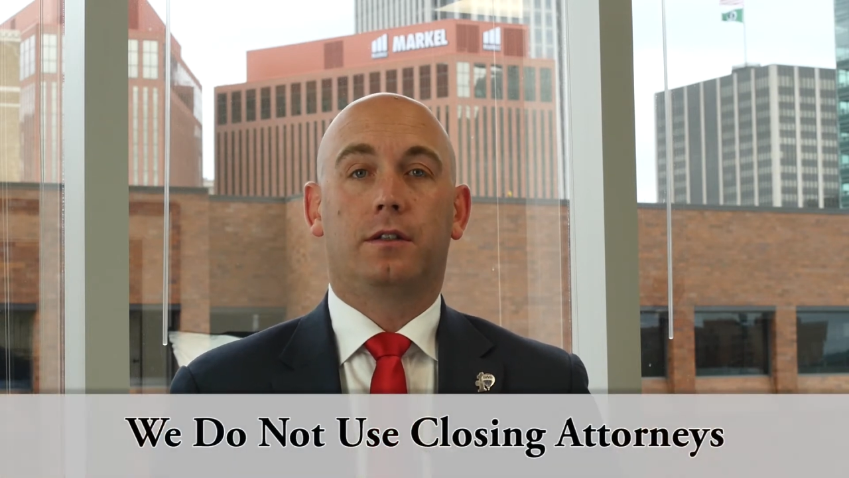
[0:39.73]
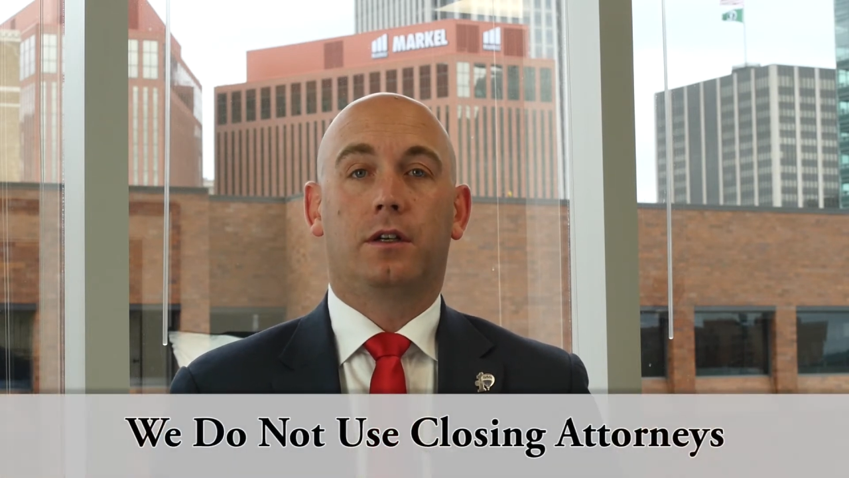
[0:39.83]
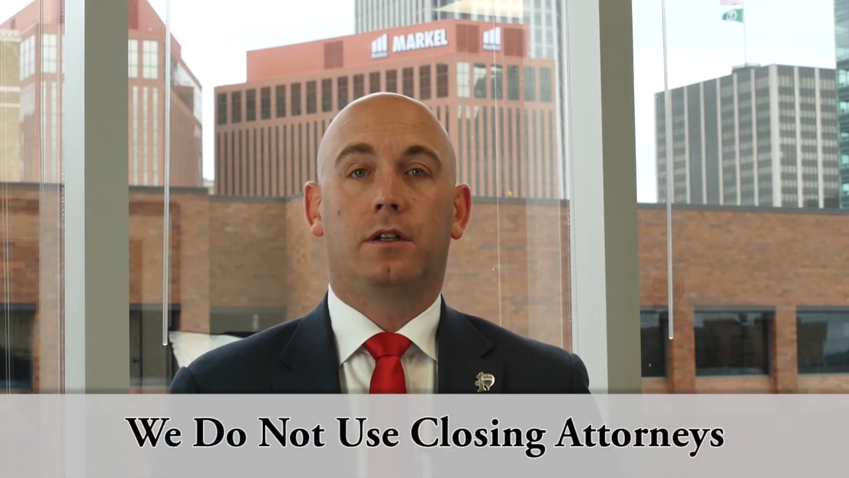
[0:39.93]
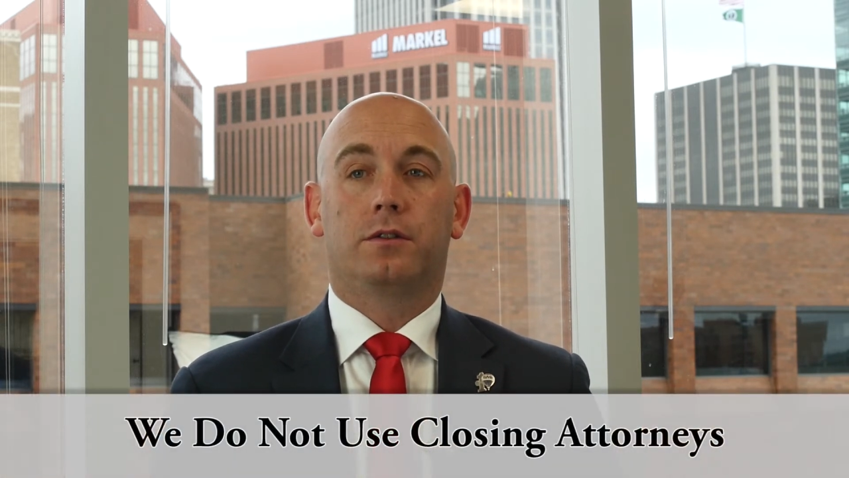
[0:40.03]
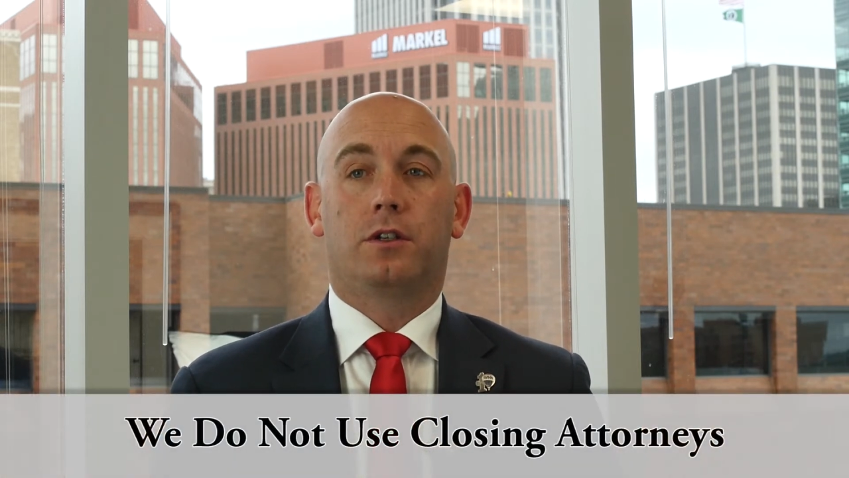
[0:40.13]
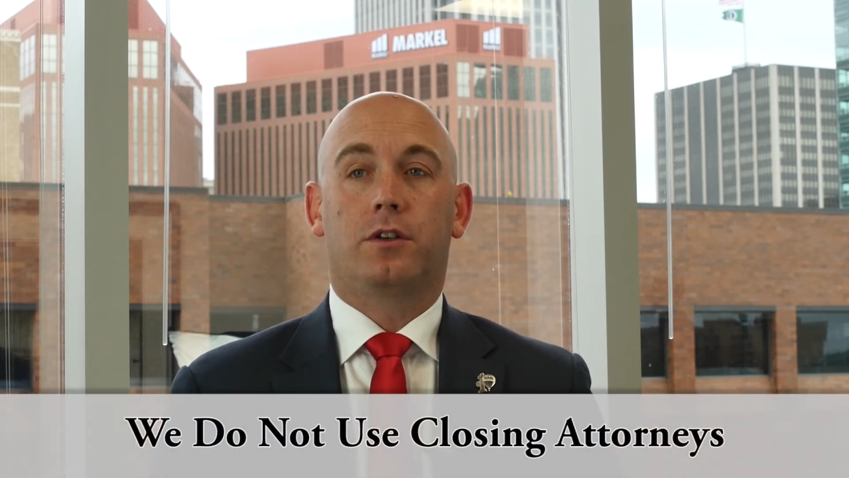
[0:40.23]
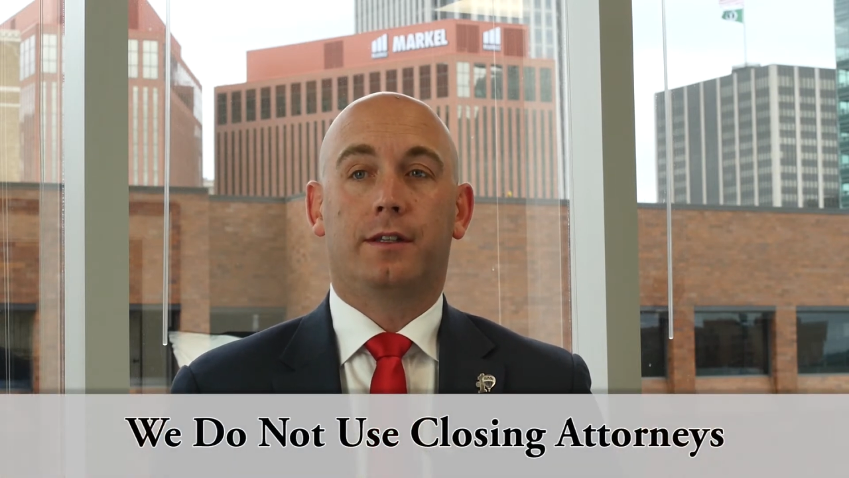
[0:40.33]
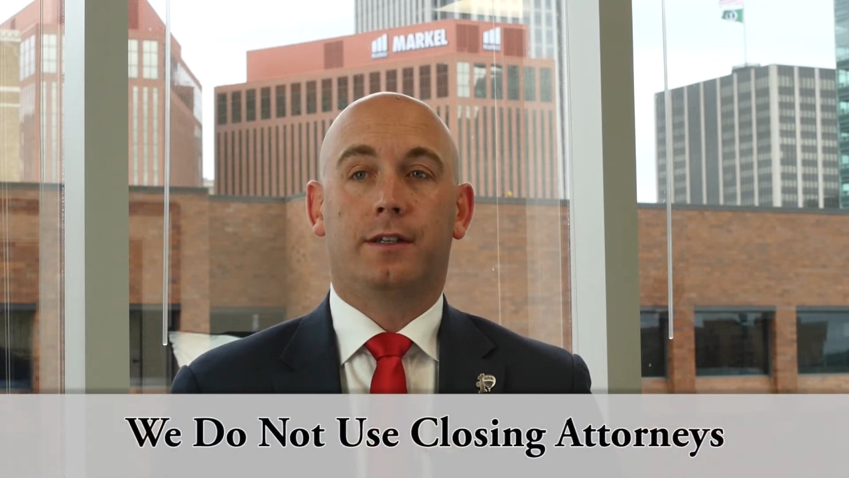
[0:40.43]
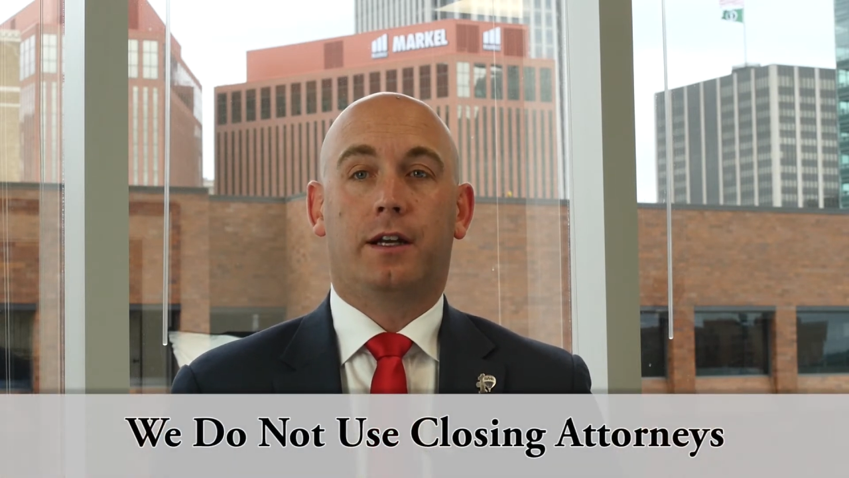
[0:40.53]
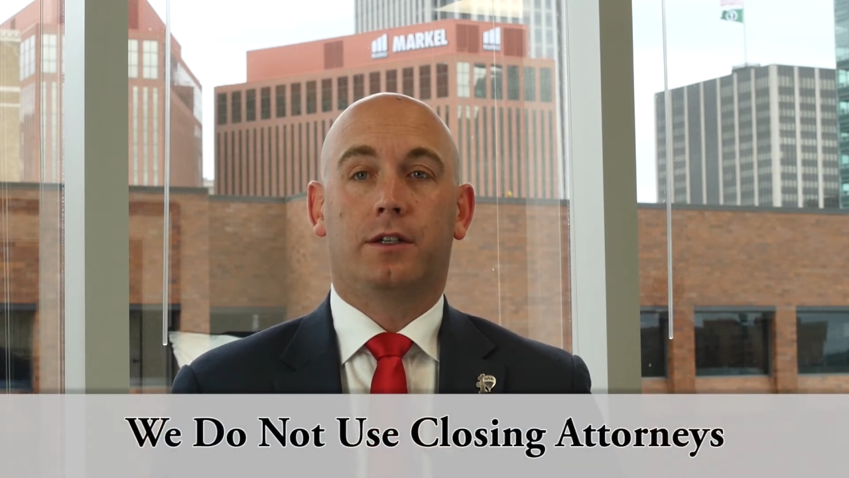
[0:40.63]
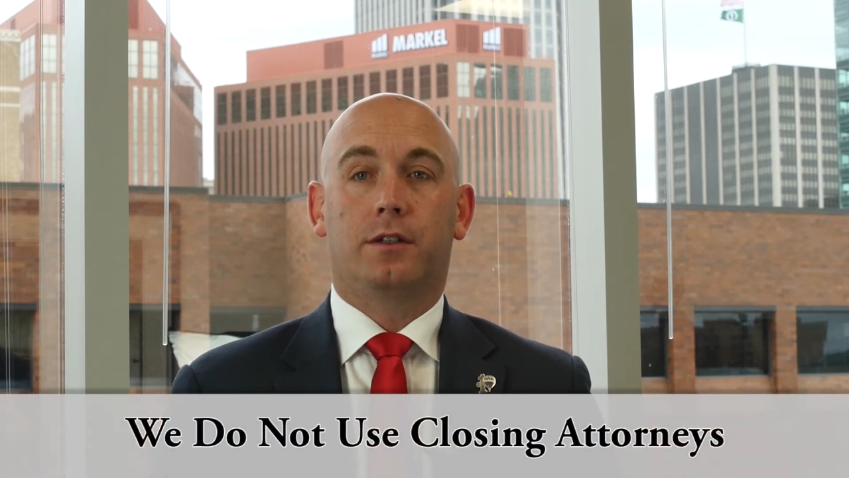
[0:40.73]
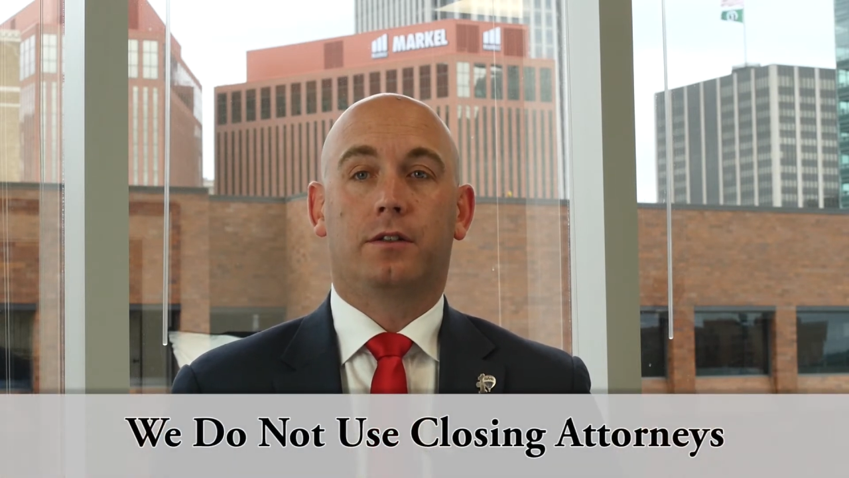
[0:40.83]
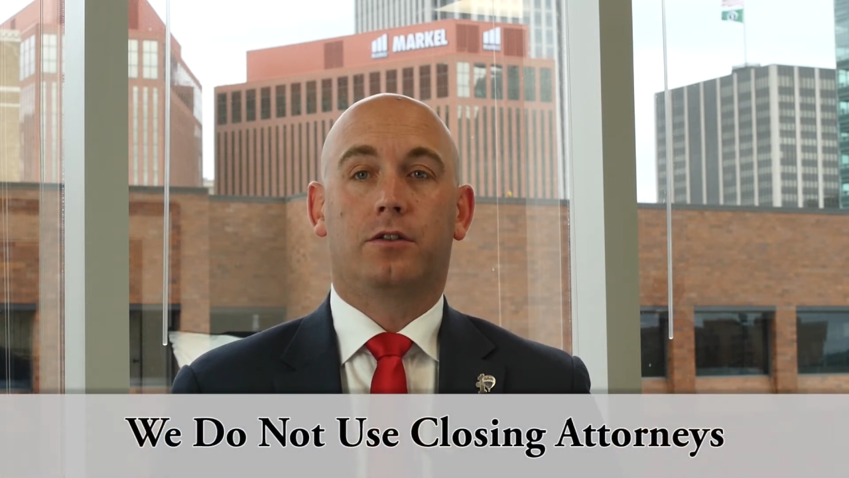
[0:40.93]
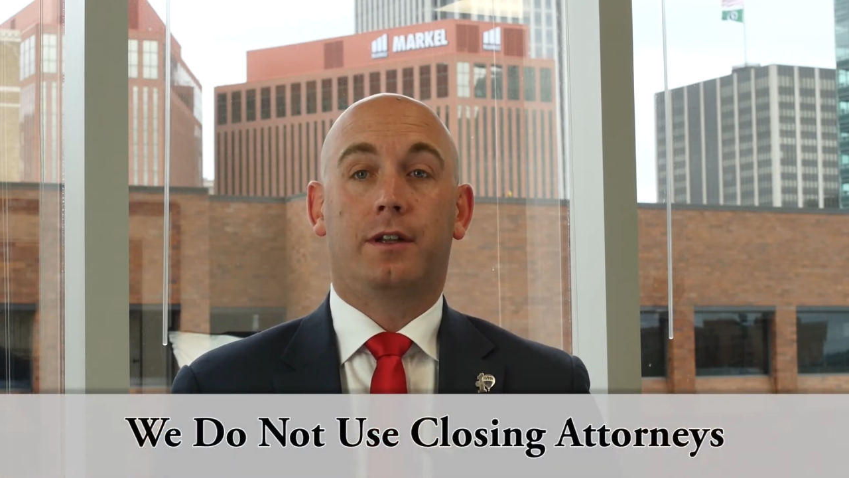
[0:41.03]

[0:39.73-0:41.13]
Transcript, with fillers: to close the transactions.